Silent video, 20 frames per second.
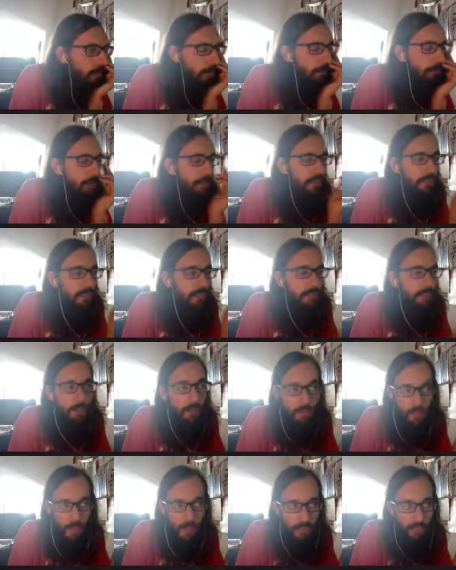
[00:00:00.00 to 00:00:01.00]
bishop takes
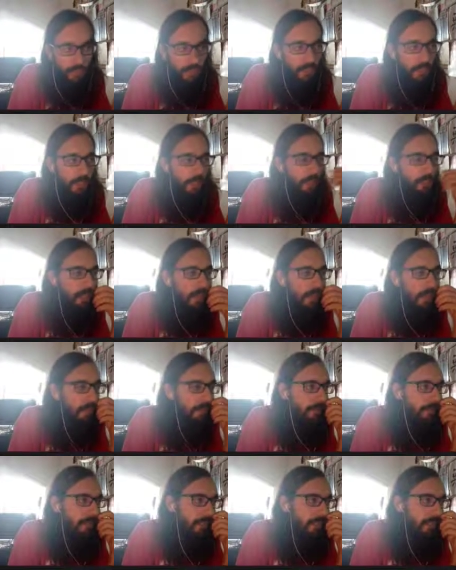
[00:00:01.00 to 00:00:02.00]
d5, knight f6
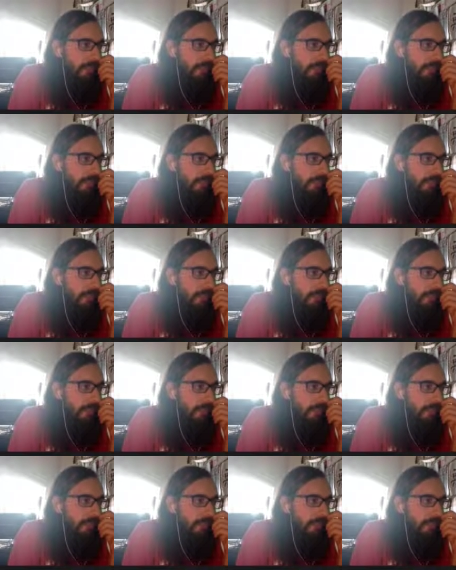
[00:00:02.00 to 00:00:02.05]
again.